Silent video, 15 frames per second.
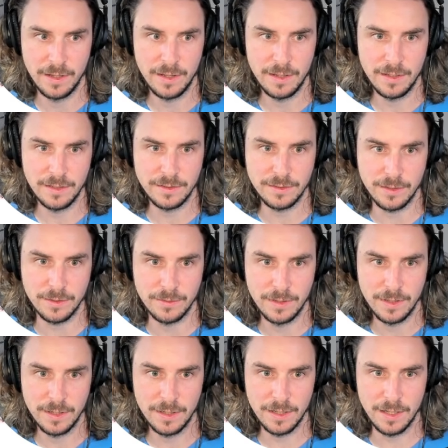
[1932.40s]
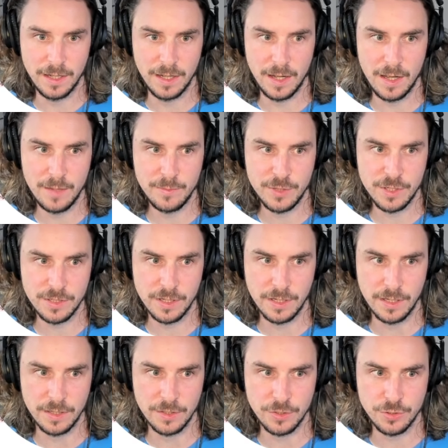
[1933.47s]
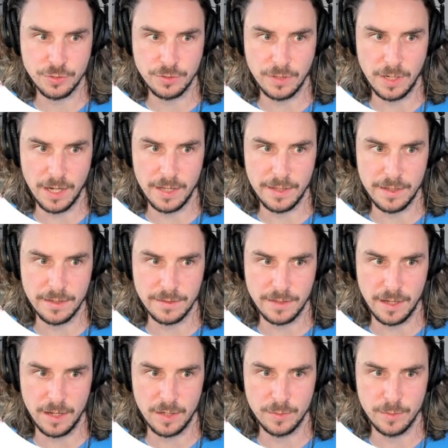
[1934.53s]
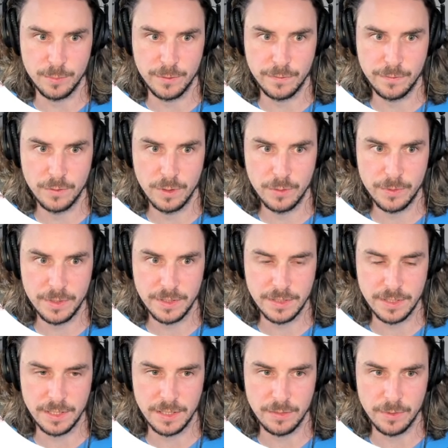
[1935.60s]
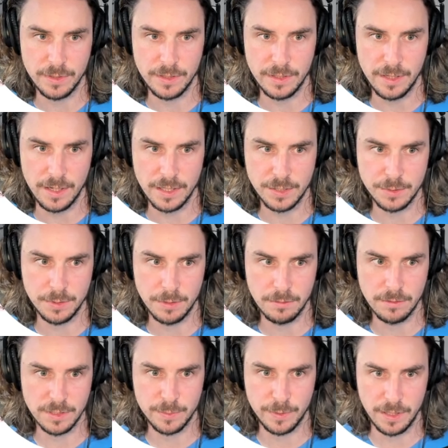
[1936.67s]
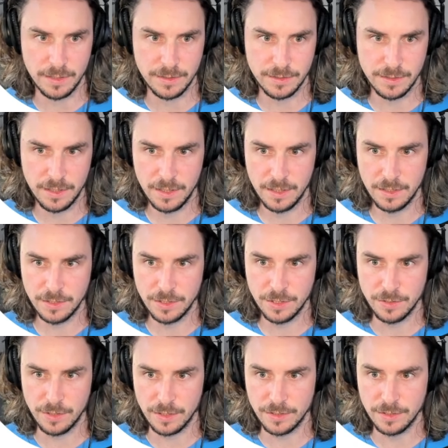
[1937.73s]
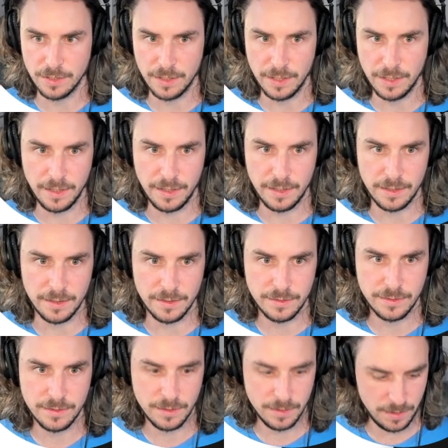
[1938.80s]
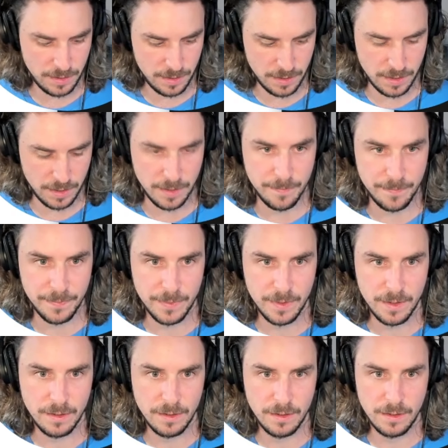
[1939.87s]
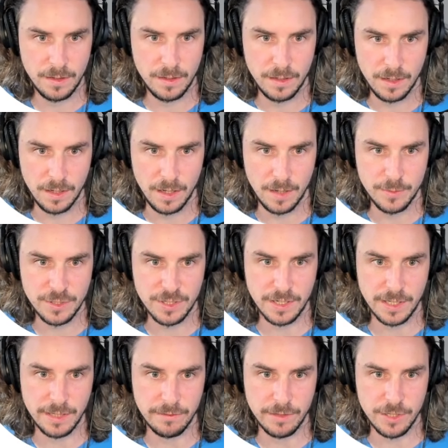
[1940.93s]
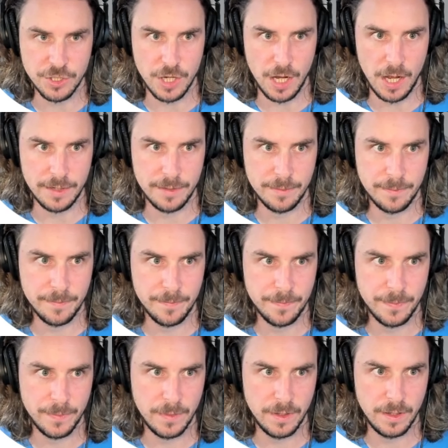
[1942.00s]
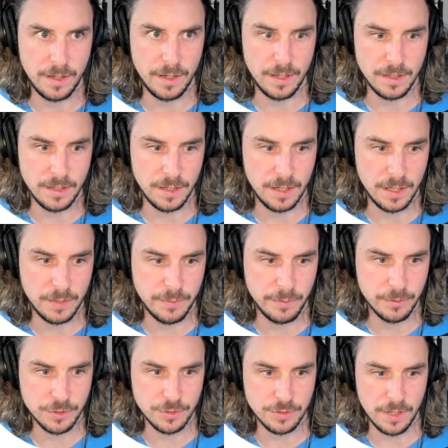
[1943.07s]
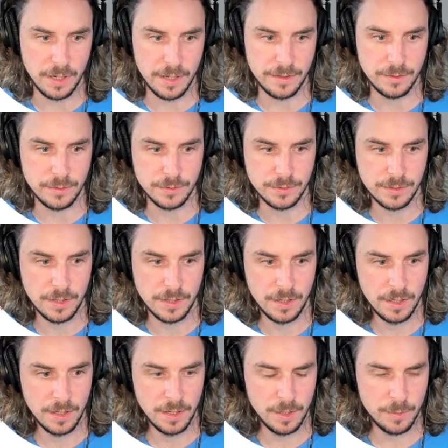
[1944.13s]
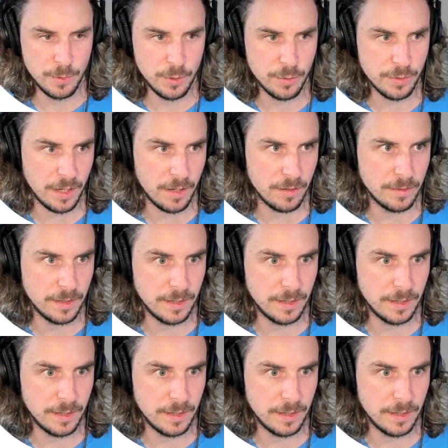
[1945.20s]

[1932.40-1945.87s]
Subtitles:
So I'm just going to try this out before we see what the actual response structure is. I'm just going to give it a shot, and we will try those both out.